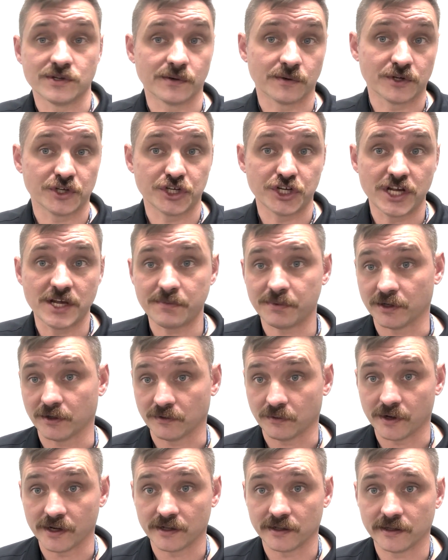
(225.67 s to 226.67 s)
They were cheap, they were
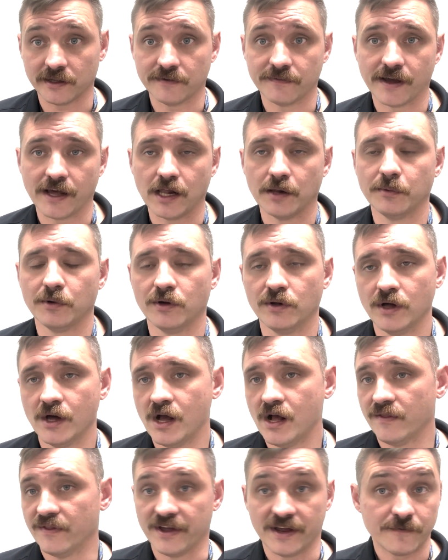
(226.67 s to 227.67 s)
readily available,
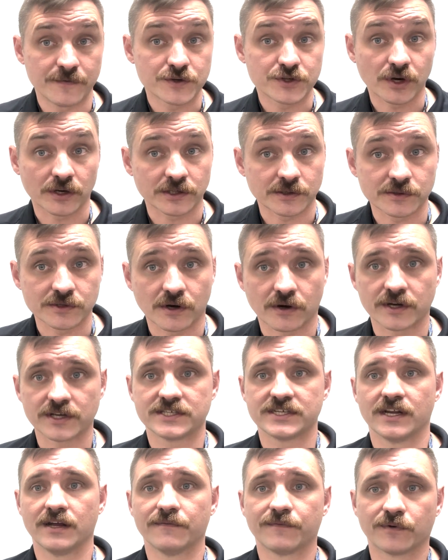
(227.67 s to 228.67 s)
the infrastructure was already
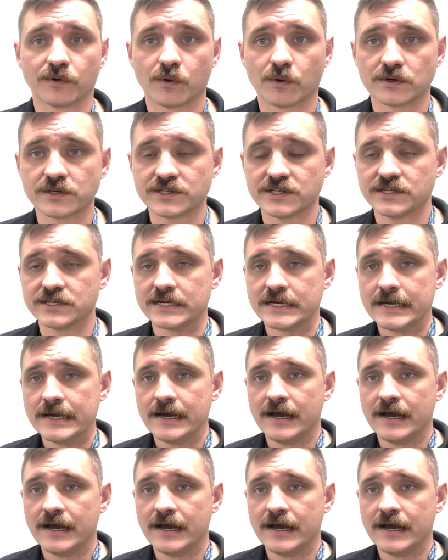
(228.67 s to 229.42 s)
set up for horses,